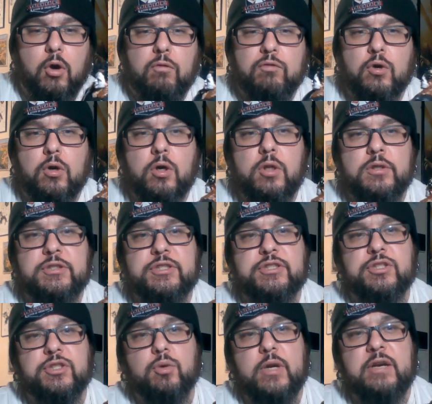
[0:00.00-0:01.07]
overall,
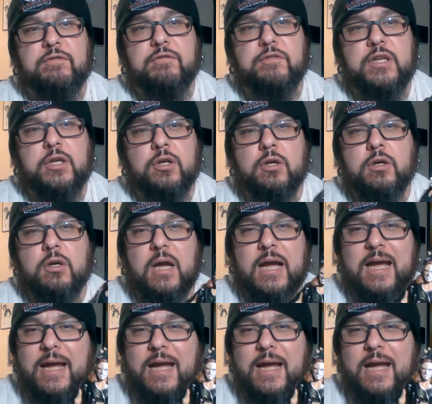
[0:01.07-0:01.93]
this is a great figure.